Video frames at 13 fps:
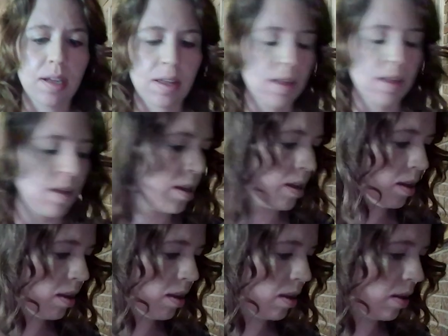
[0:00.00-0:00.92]

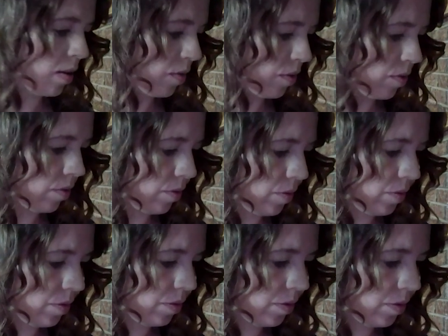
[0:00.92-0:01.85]

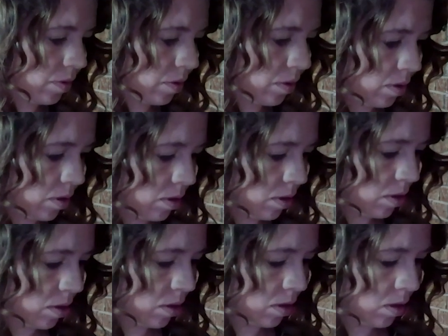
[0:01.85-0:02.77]
Nothing is said.